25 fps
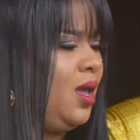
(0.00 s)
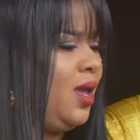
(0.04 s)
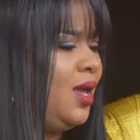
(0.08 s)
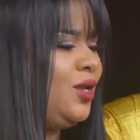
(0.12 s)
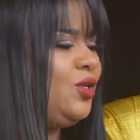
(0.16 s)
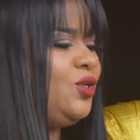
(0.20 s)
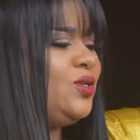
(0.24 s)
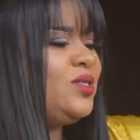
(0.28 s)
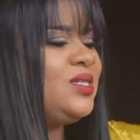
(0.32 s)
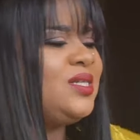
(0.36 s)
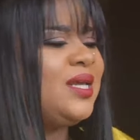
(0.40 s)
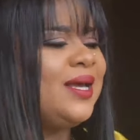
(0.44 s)

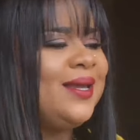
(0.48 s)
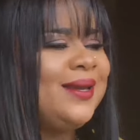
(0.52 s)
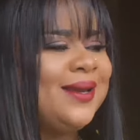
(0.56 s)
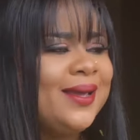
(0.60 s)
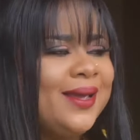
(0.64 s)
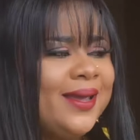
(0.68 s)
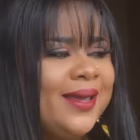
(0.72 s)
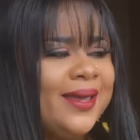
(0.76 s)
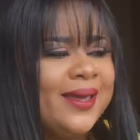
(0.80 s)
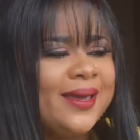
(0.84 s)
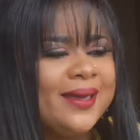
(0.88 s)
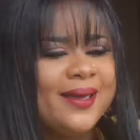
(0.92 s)
And you said
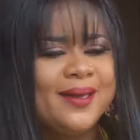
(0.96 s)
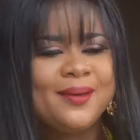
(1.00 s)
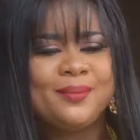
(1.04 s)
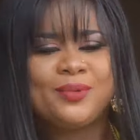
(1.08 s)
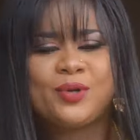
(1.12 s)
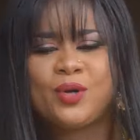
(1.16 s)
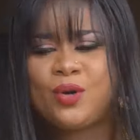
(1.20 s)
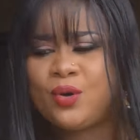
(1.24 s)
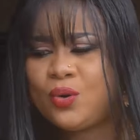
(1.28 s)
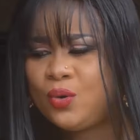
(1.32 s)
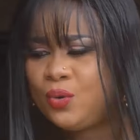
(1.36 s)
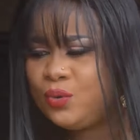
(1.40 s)
I
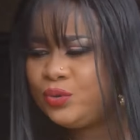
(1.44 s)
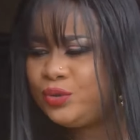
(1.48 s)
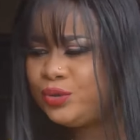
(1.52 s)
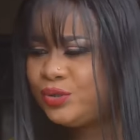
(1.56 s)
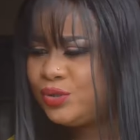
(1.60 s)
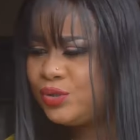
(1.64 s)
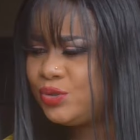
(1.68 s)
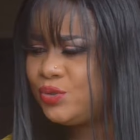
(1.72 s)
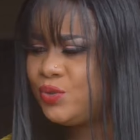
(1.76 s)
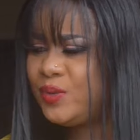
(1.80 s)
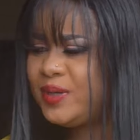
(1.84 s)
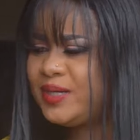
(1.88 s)
am
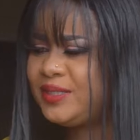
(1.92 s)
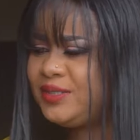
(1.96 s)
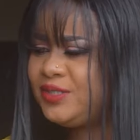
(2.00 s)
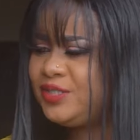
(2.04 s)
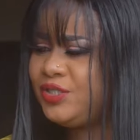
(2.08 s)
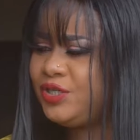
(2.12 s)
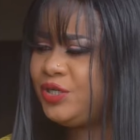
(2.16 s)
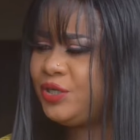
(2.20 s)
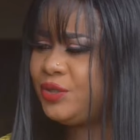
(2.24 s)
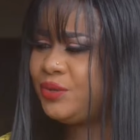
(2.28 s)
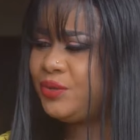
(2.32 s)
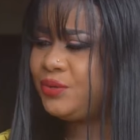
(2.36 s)
cold
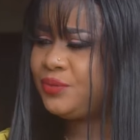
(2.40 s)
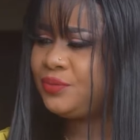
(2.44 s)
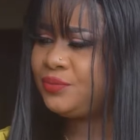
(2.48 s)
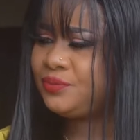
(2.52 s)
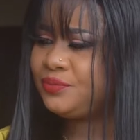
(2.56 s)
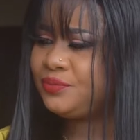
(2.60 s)
towards you.